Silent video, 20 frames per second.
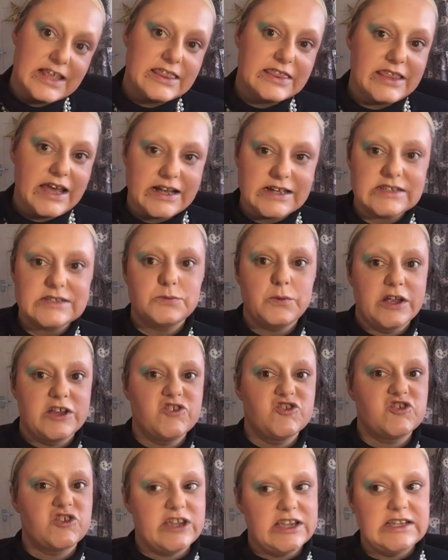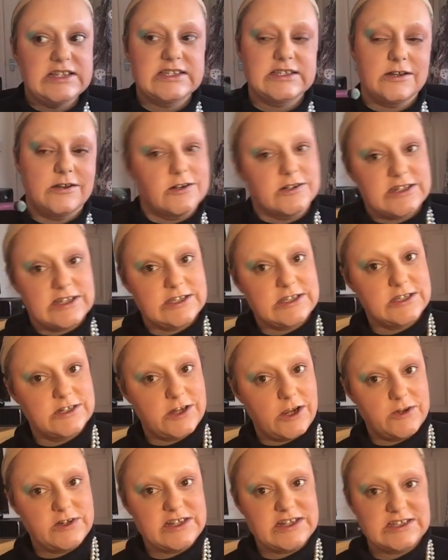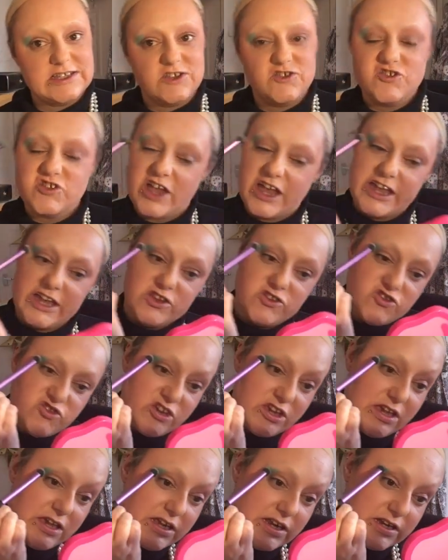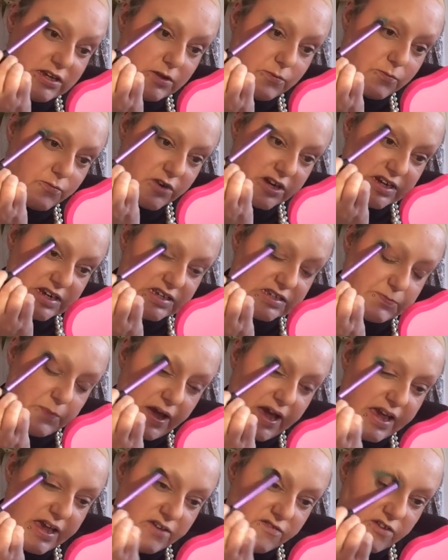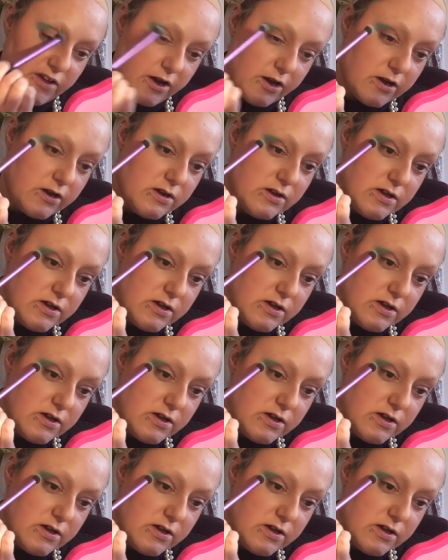that's when she started to notice a change in Brittany's behaviour.